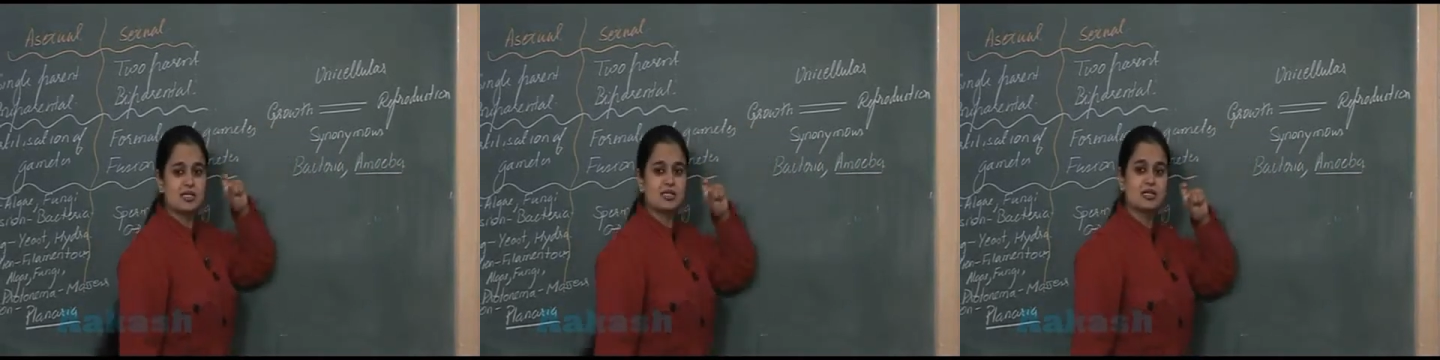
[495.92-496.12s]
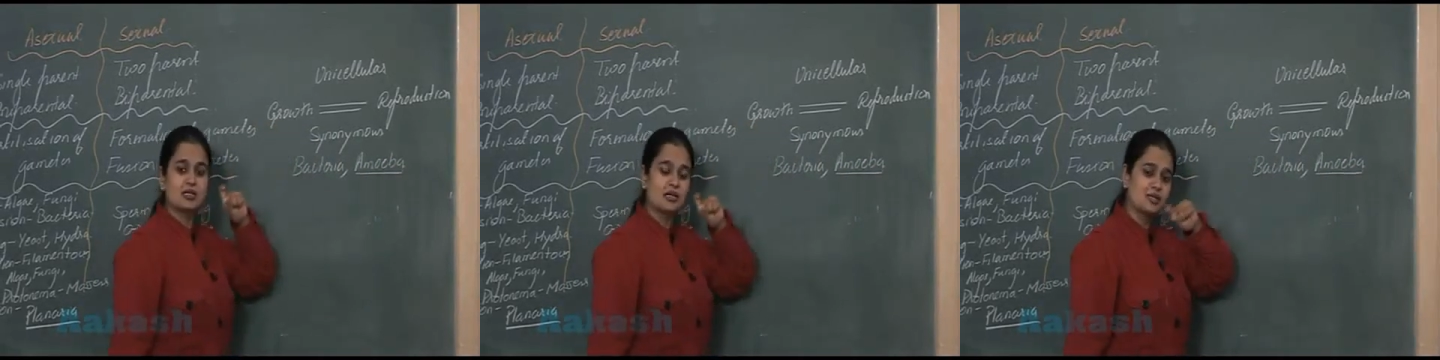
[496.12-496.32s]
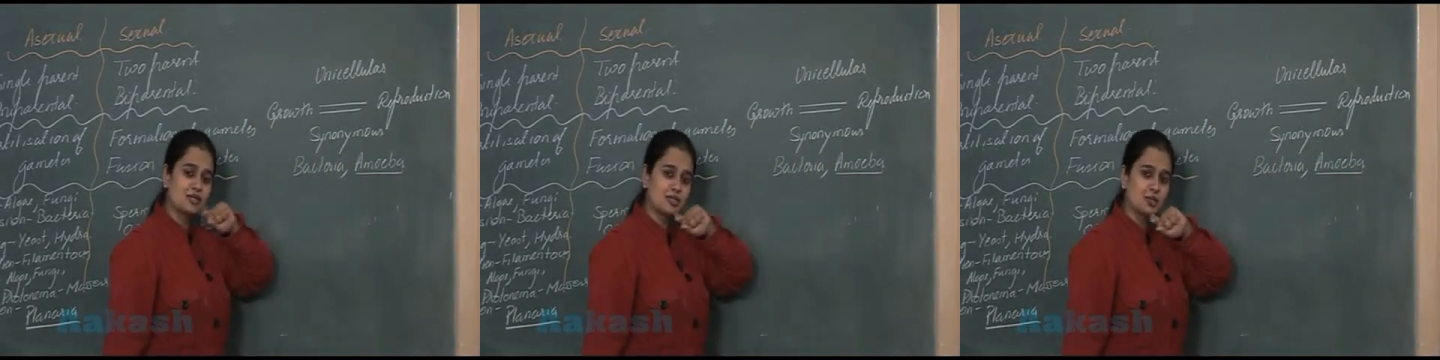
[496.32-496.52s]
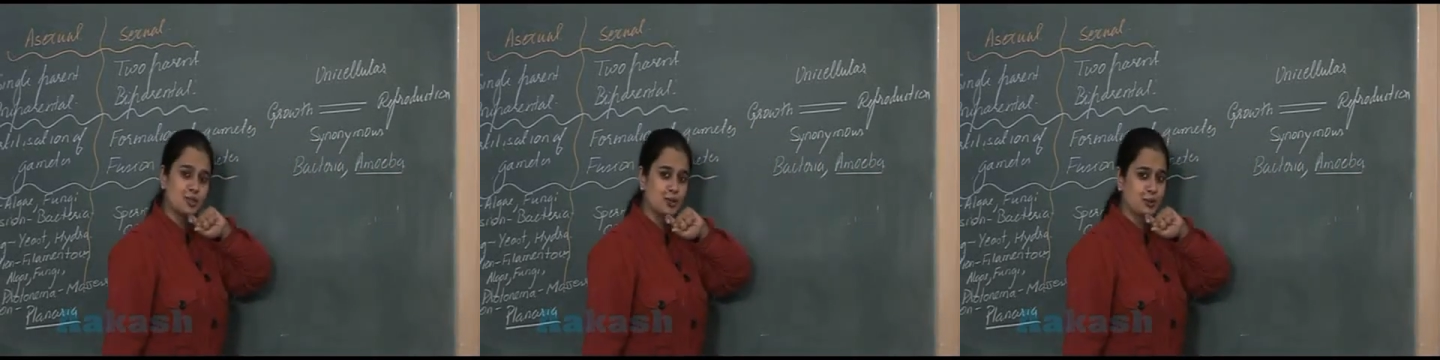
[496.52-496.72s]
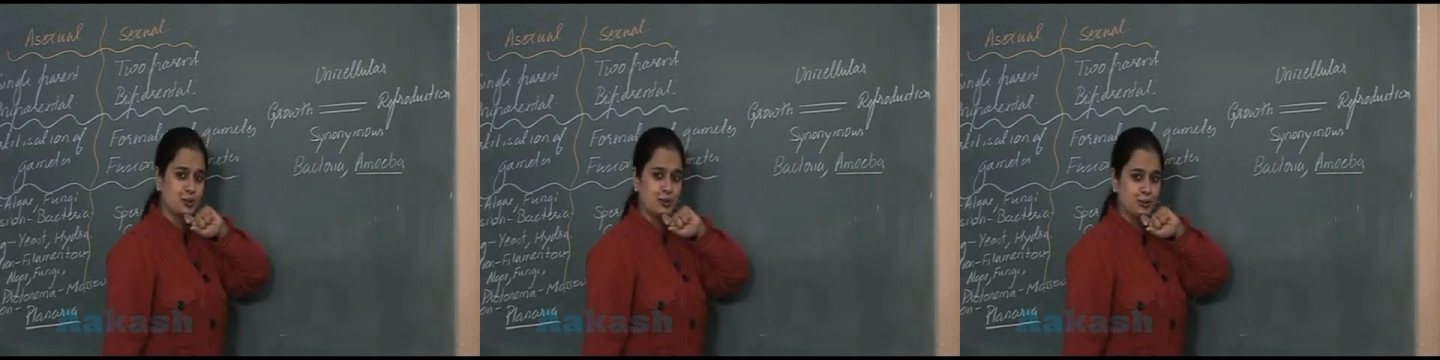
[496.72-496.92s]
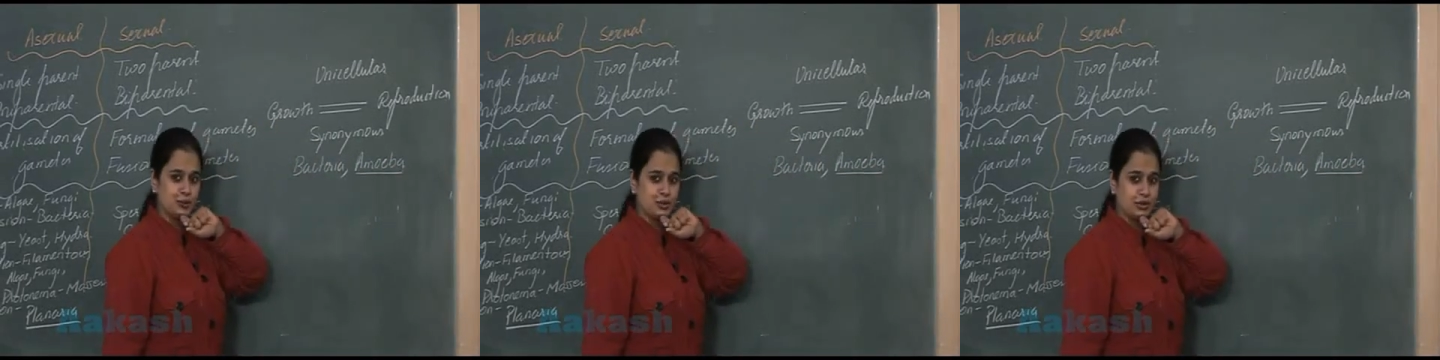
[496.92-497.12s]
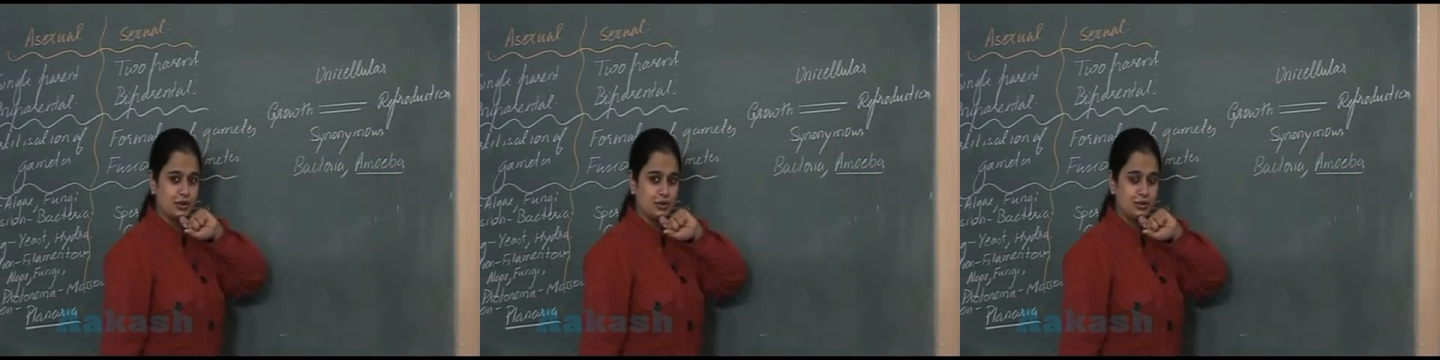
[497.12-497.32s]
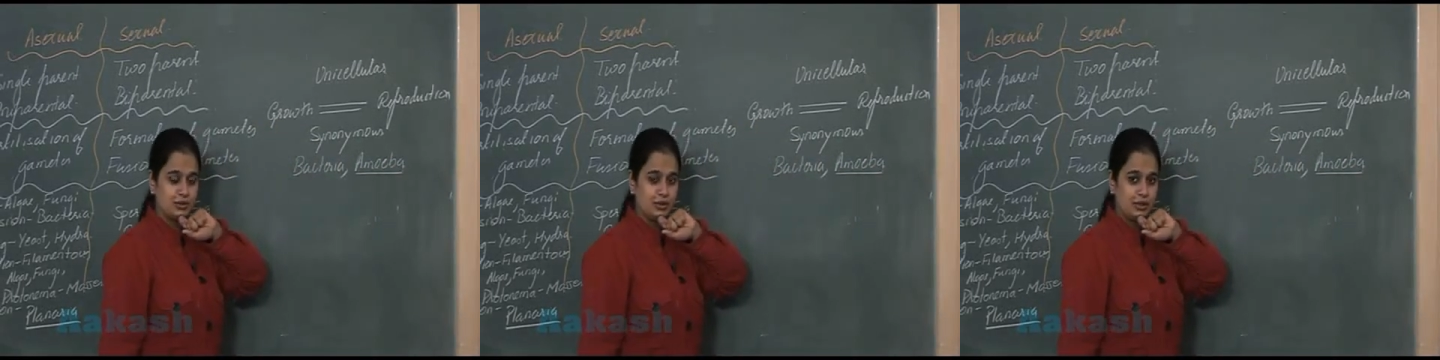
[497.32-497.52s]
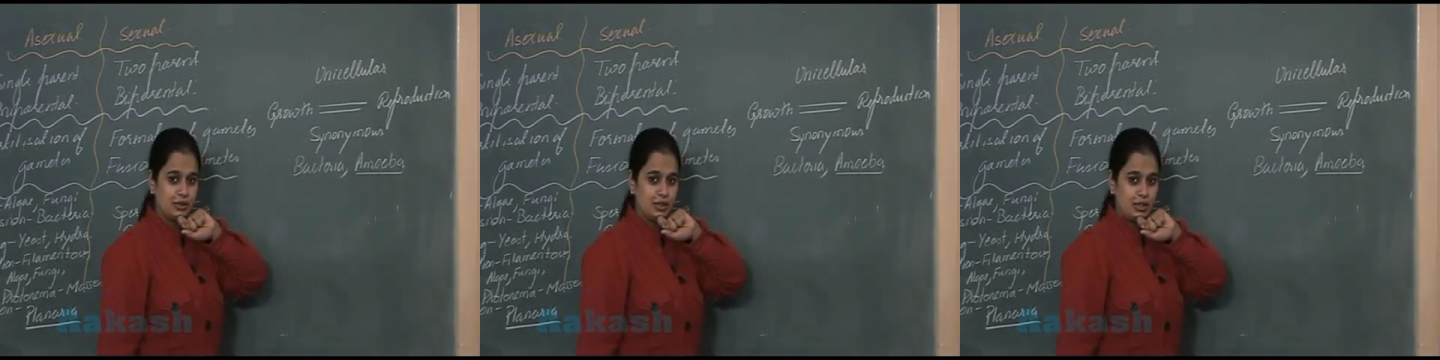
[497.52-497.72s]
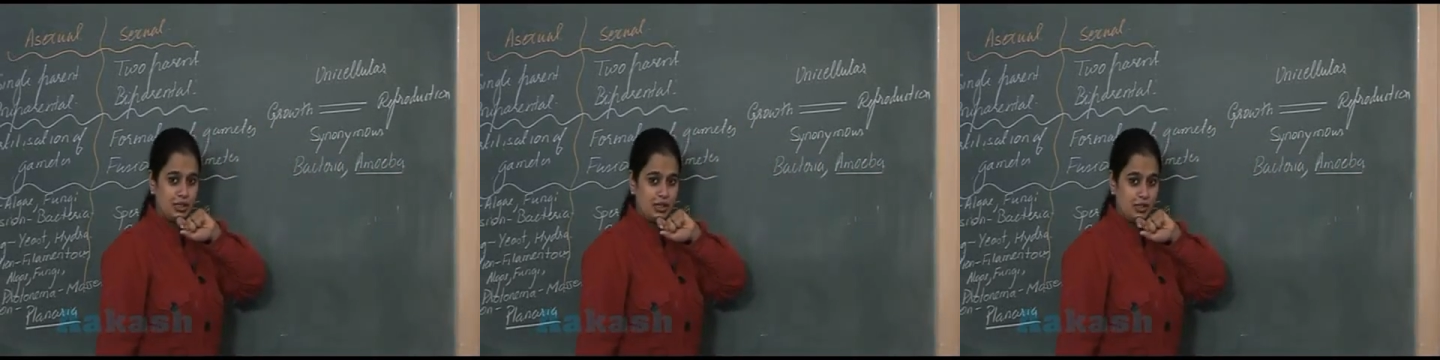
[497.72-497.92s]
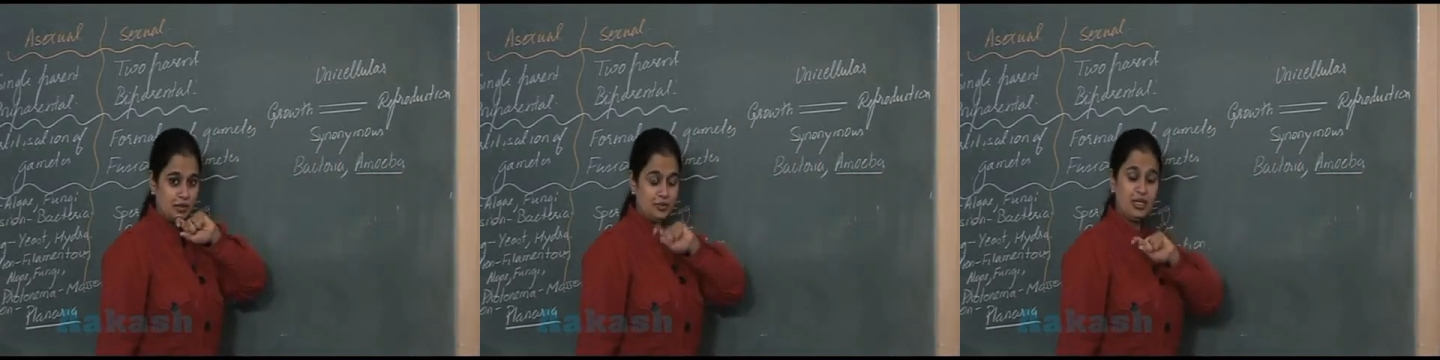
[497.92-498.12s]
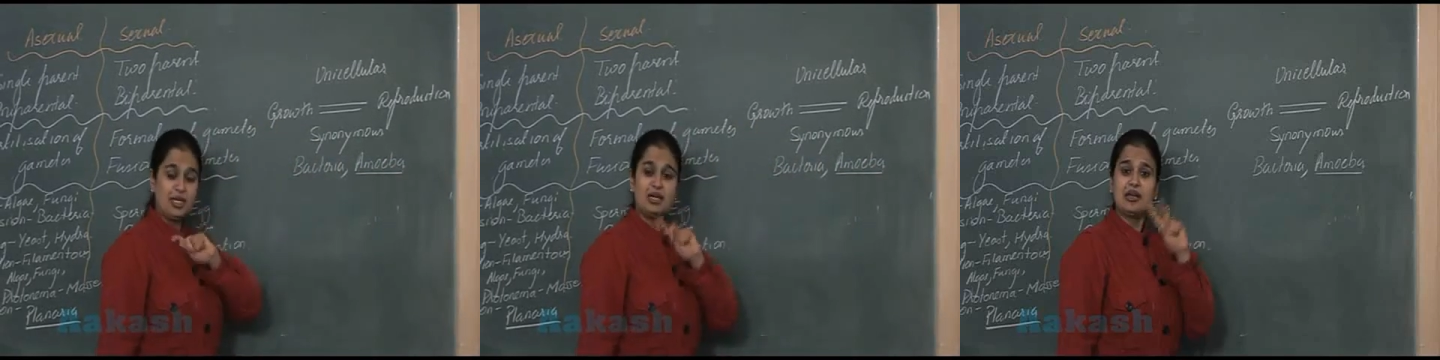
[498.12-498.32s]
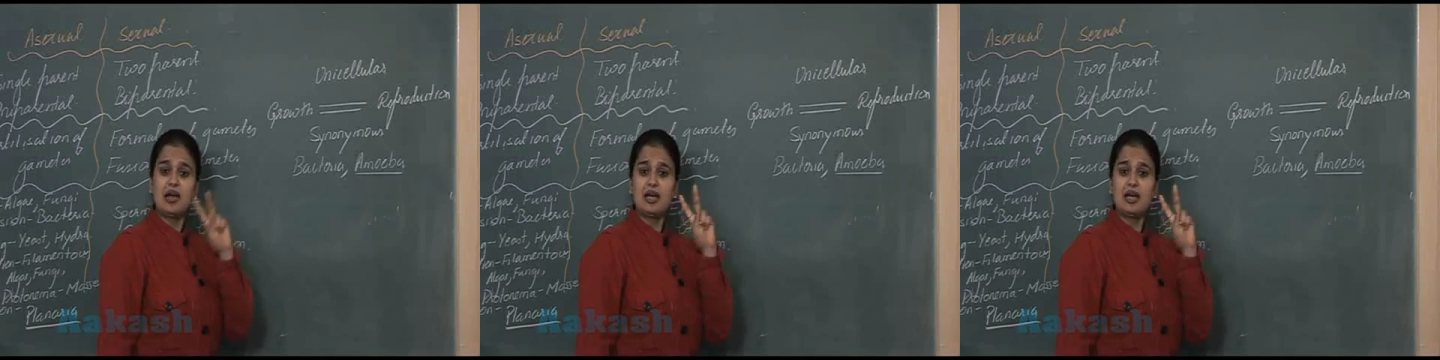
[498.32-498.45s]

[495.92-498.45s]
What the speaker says: discussed growth. There